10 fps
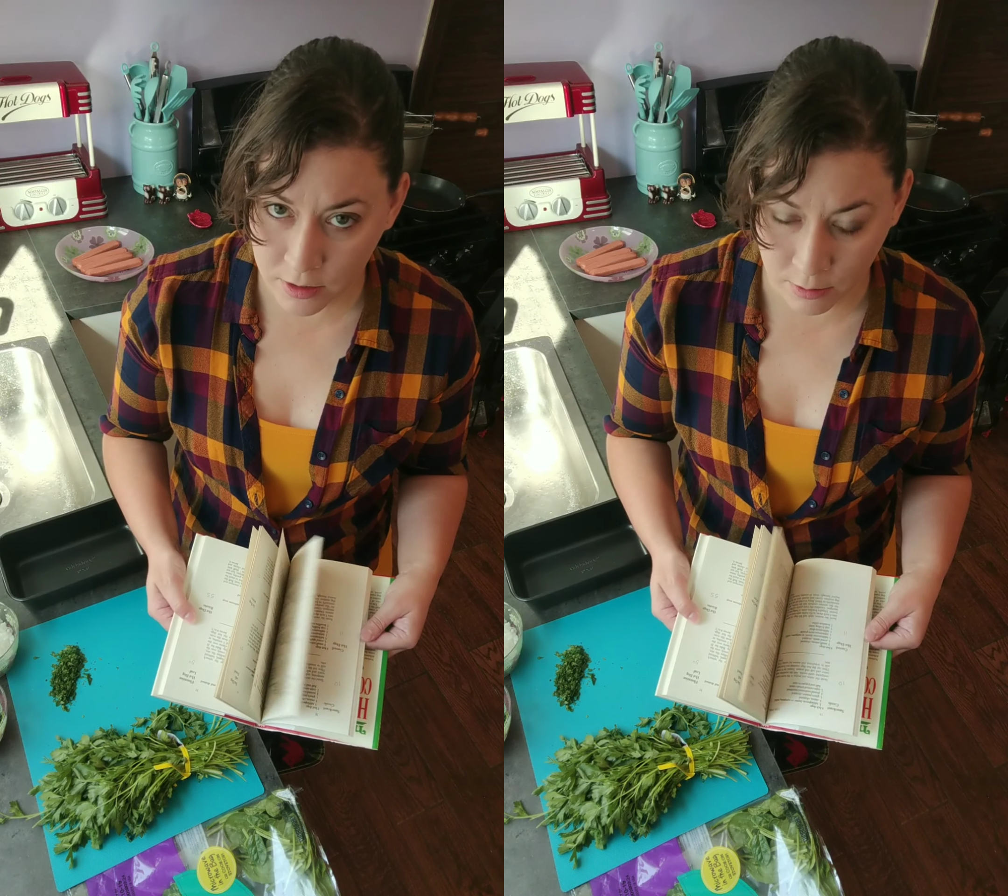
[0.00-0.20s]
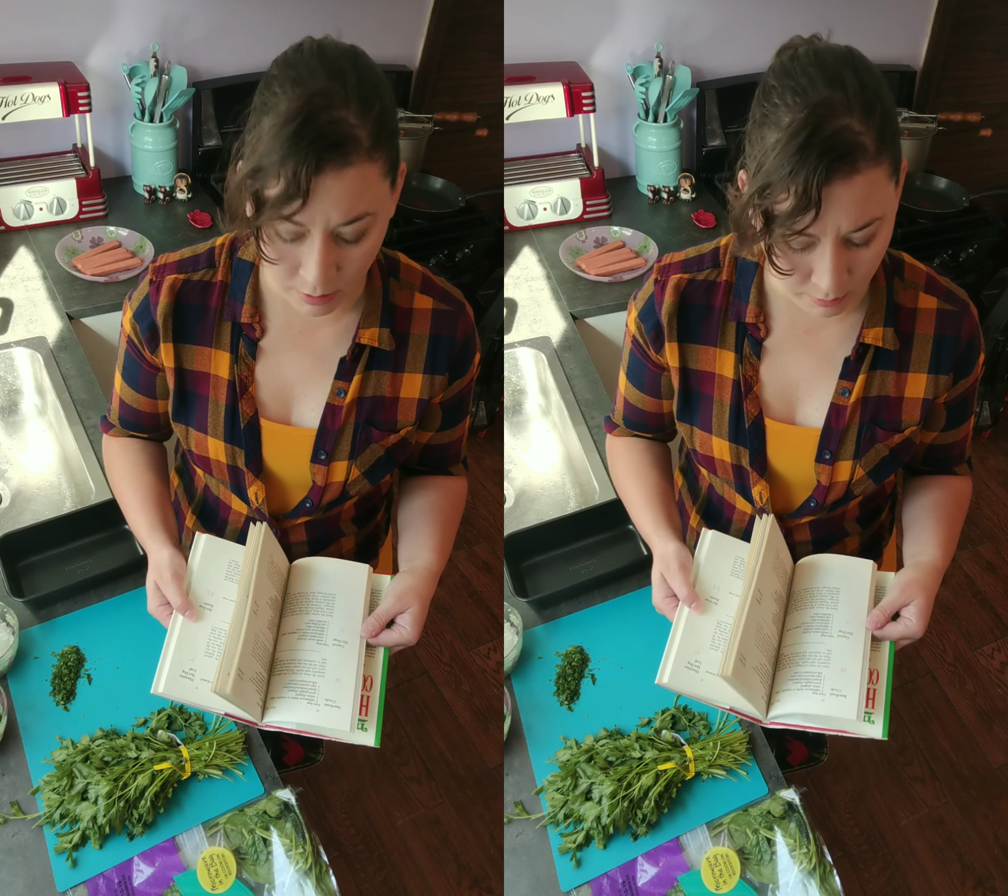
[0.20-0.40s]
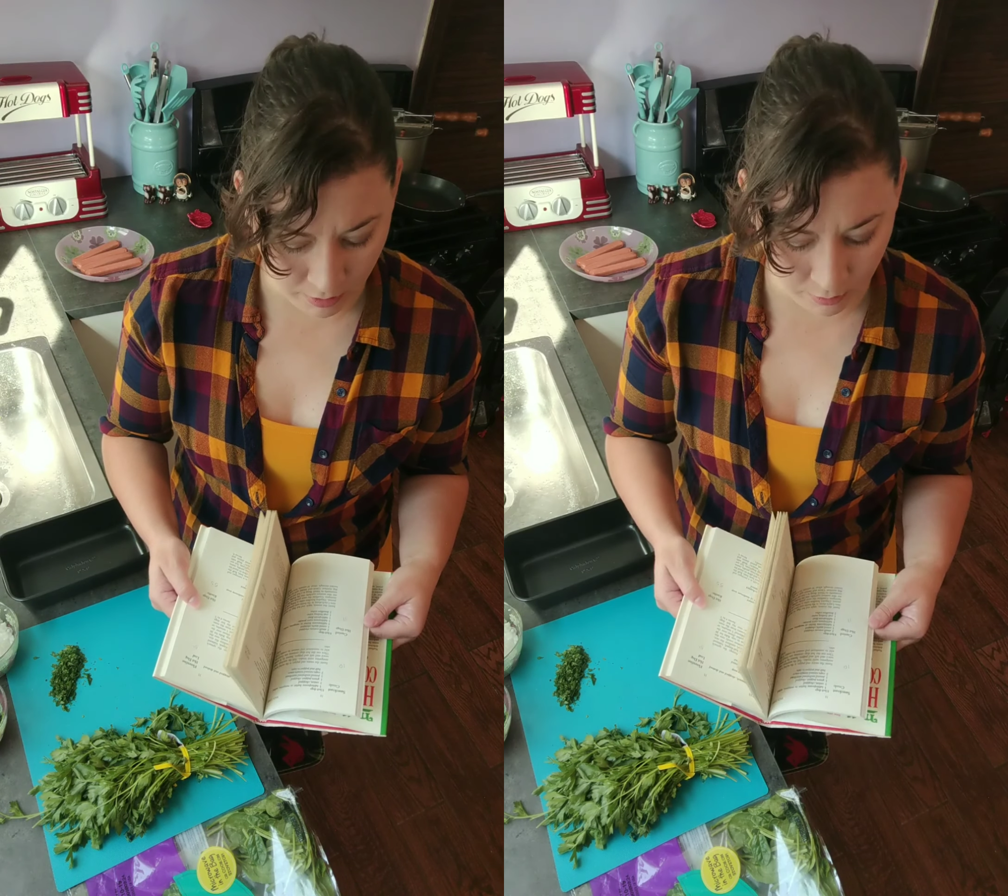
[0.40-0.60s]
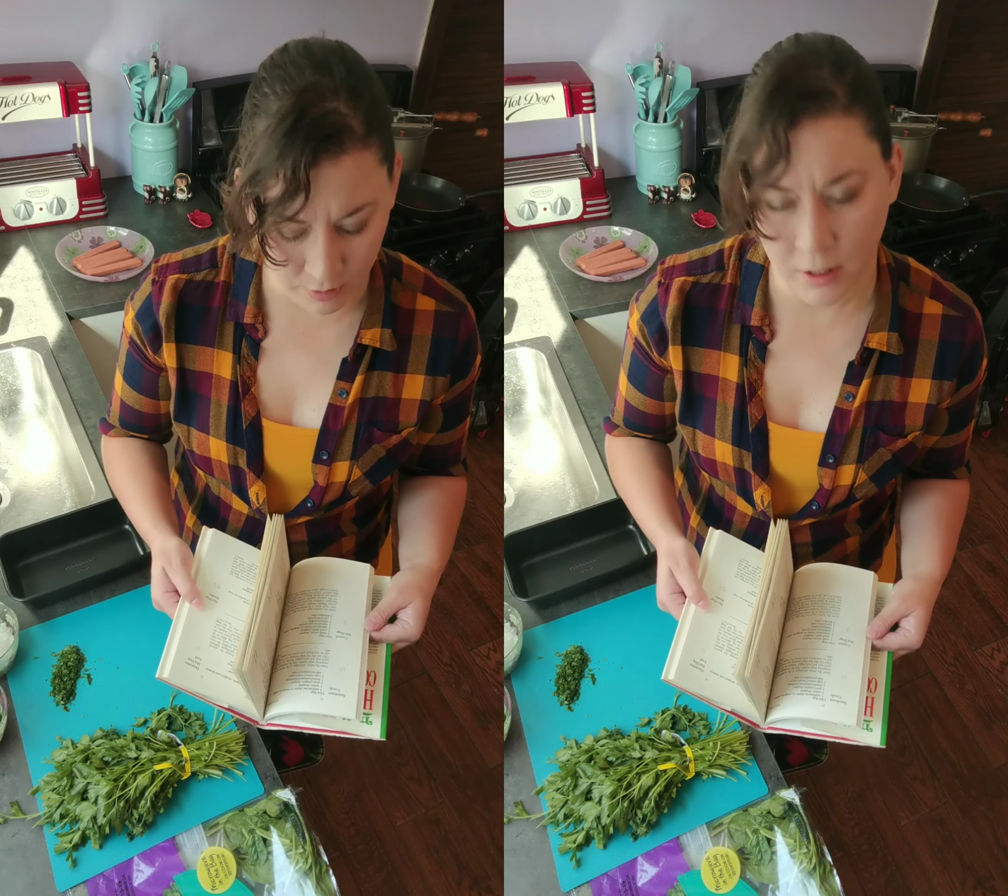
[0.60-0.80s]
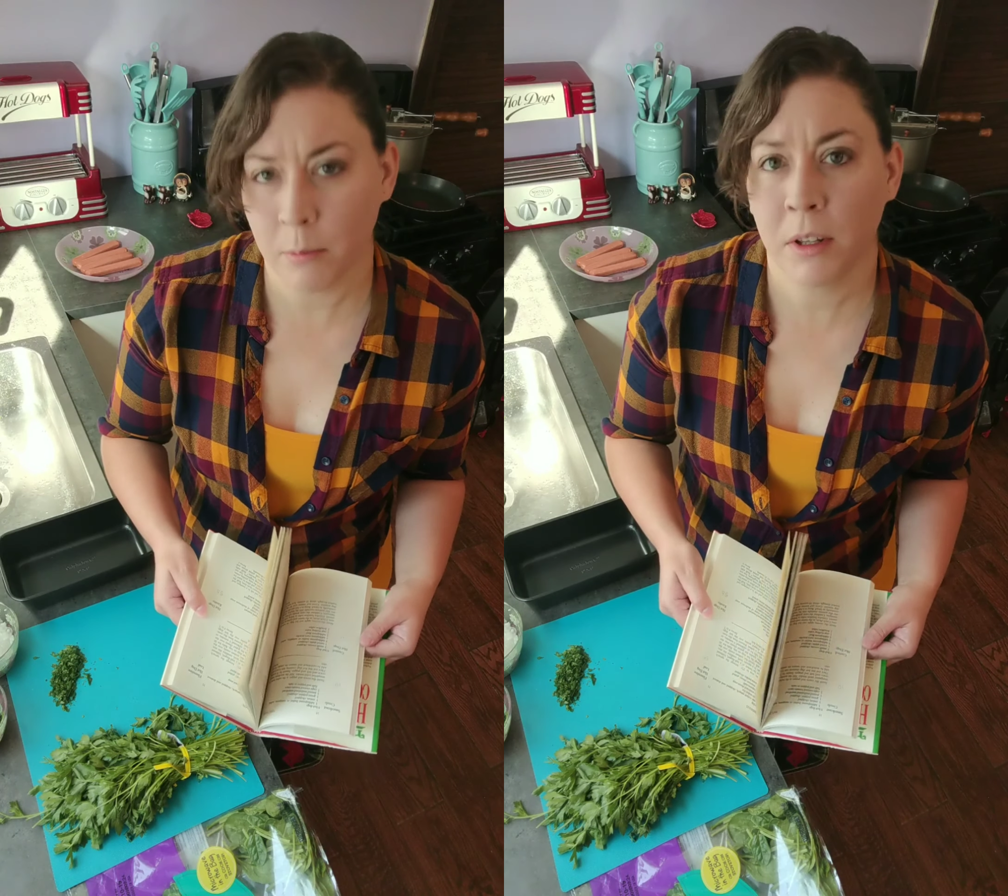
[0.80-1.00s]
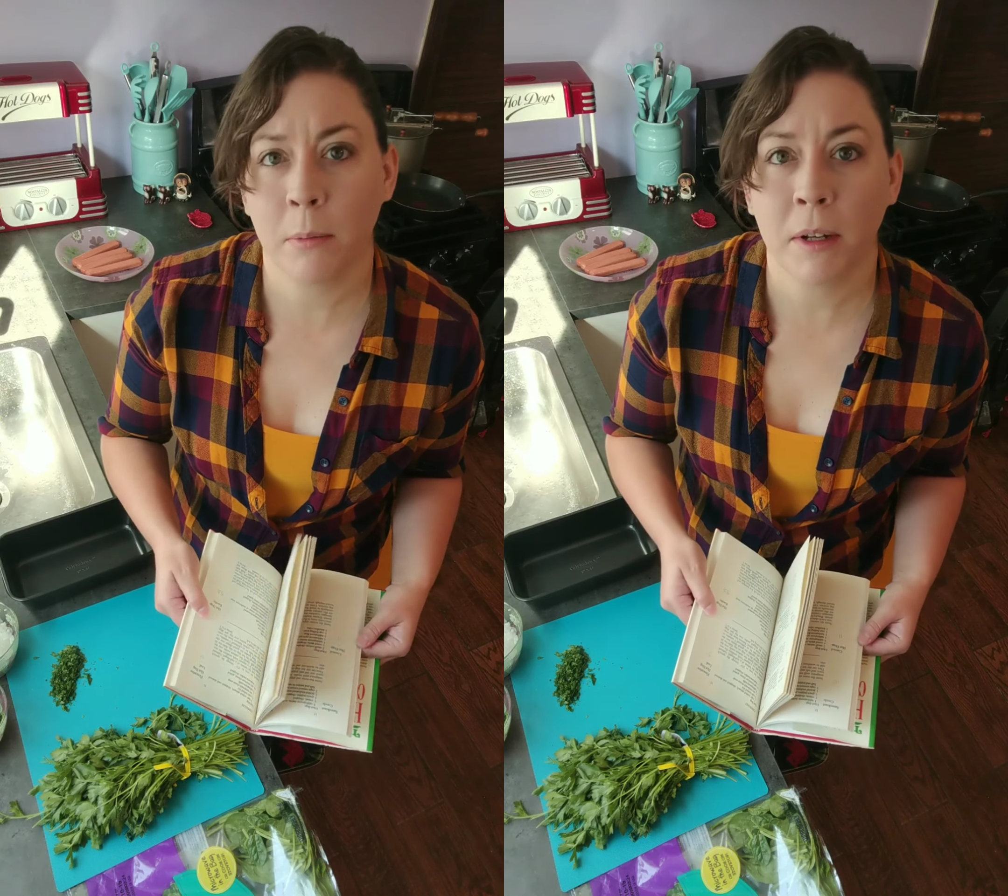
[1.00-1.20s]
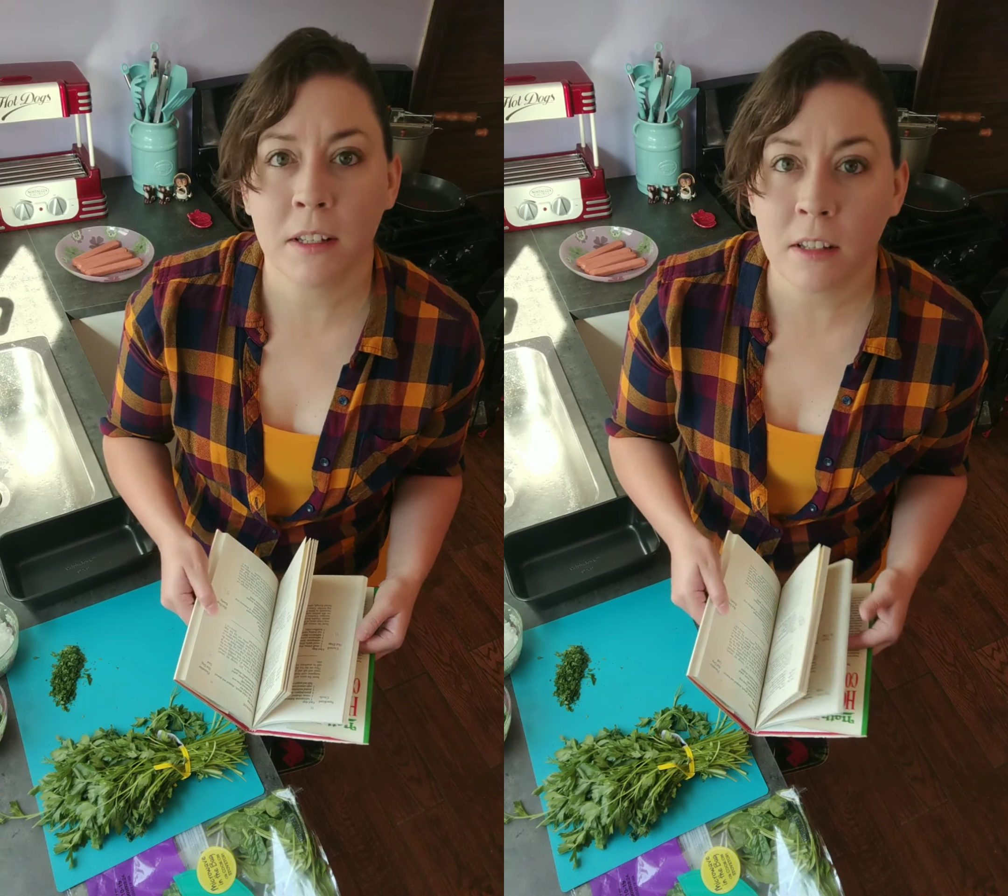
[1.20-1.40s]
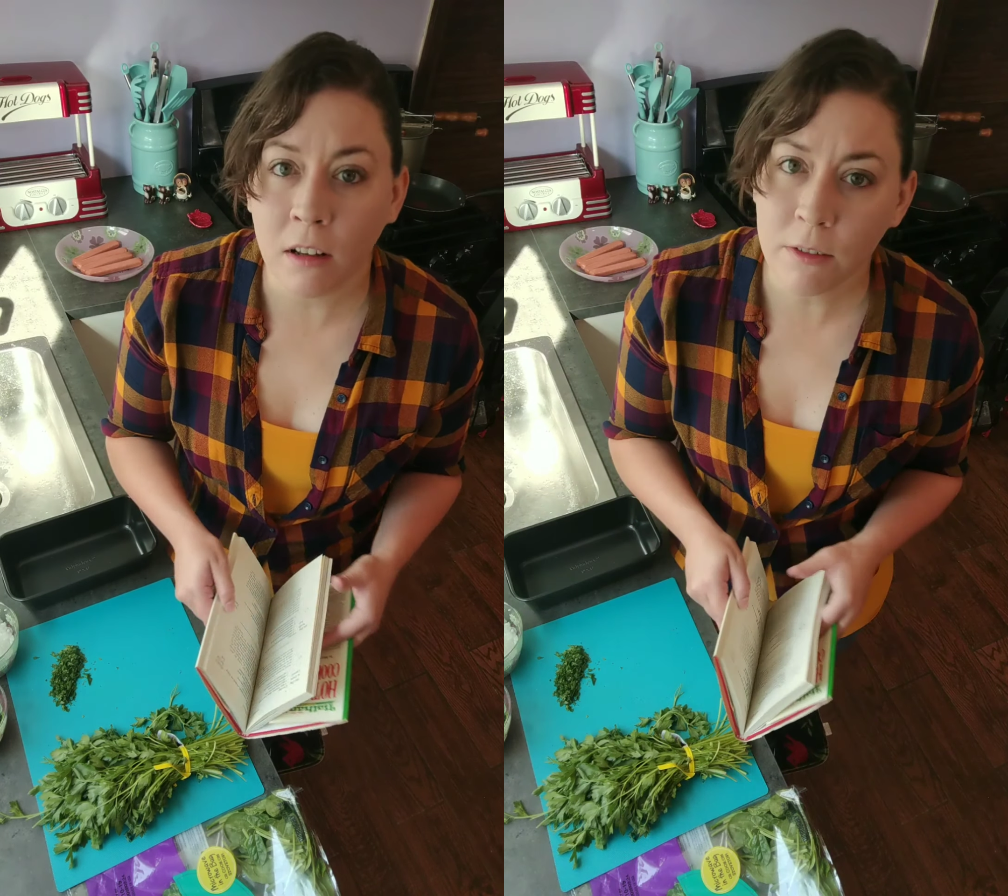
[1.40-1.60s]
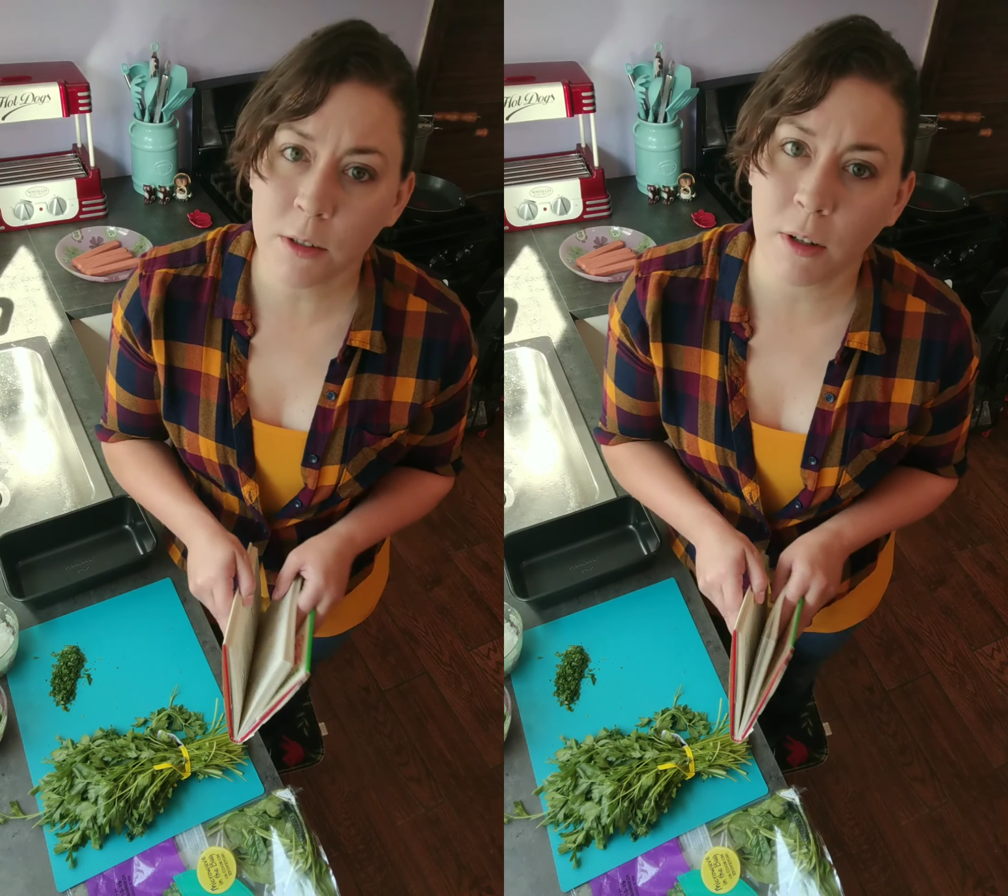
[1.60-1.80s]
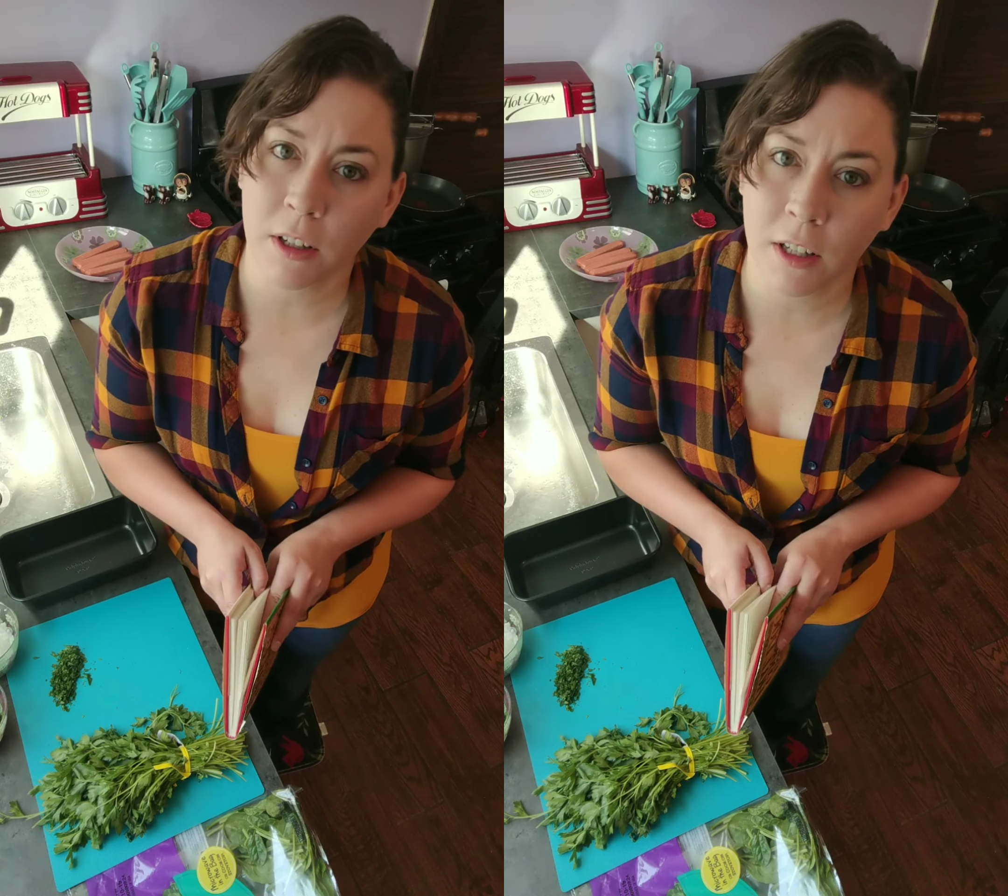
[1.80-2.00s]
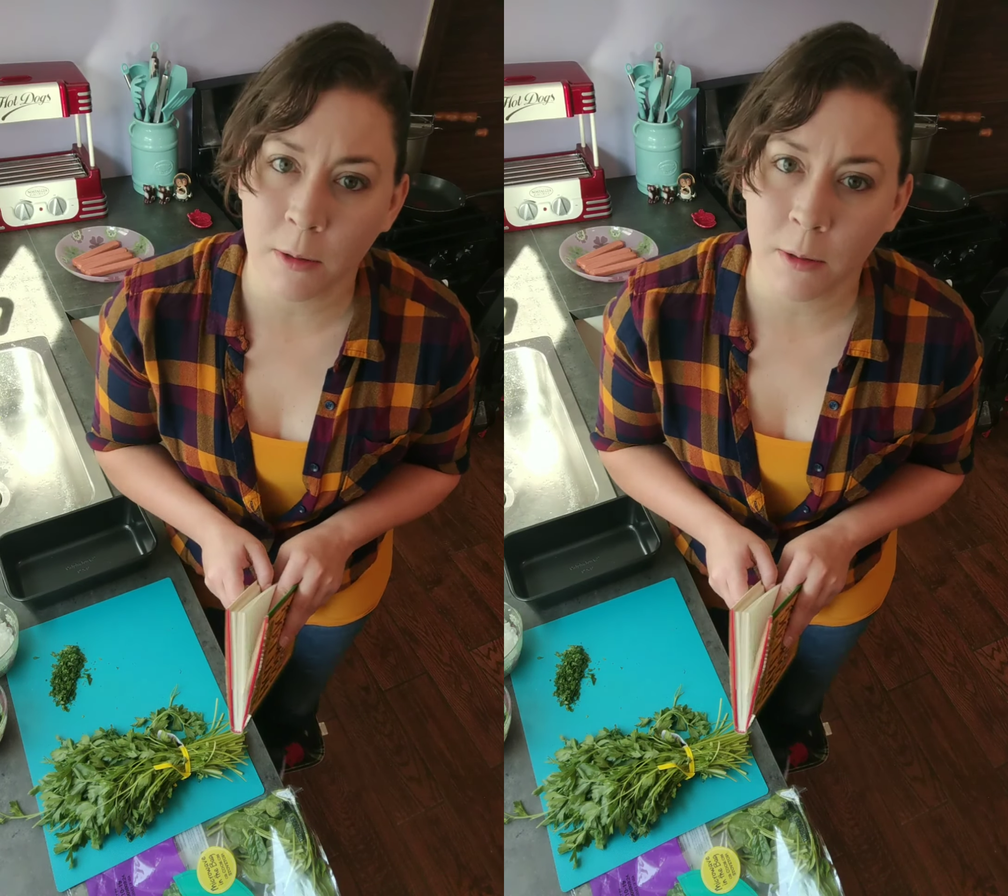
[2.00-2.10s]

so I went through to number them myself so I could